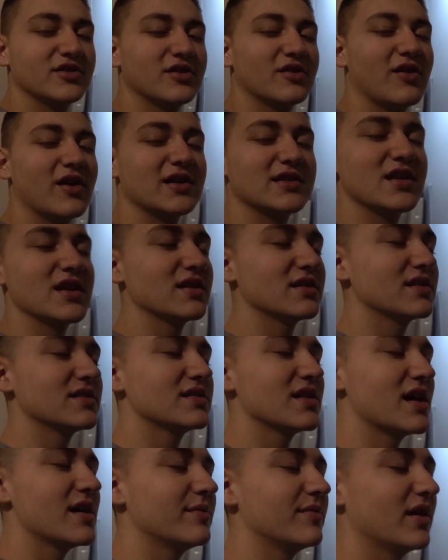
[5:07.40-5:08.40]
So I take the
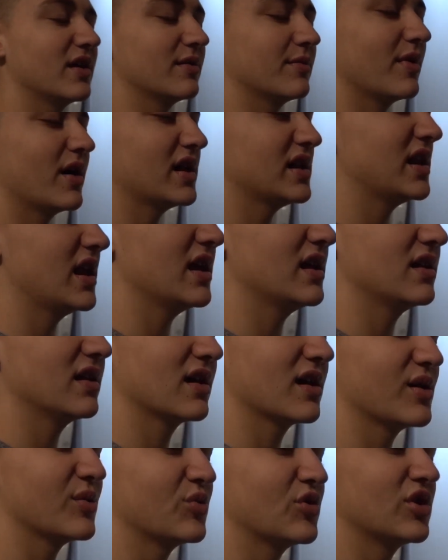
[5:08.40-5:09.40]
time out of my day to
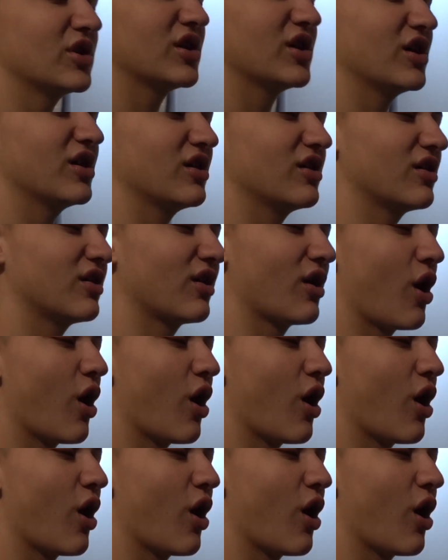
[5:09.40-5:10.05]
come in here.